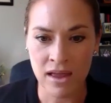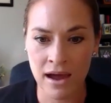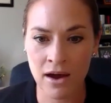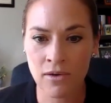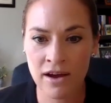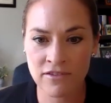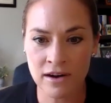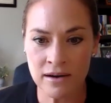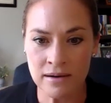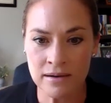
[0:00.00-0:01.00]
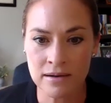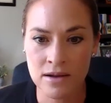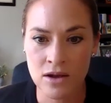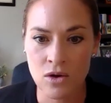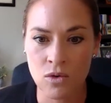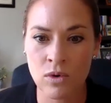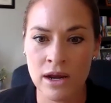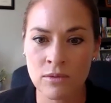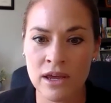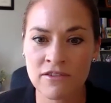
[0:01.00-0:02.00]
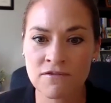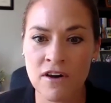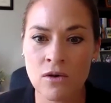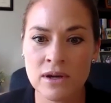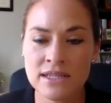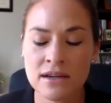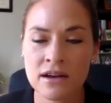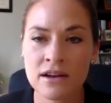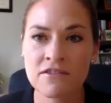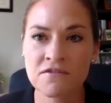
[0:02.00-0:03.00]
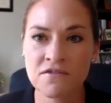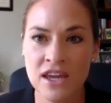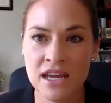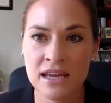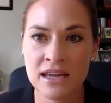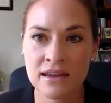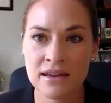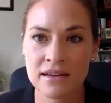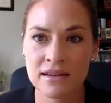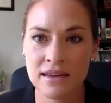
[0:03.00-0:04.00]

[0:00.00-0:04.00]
However, when we focus on feeding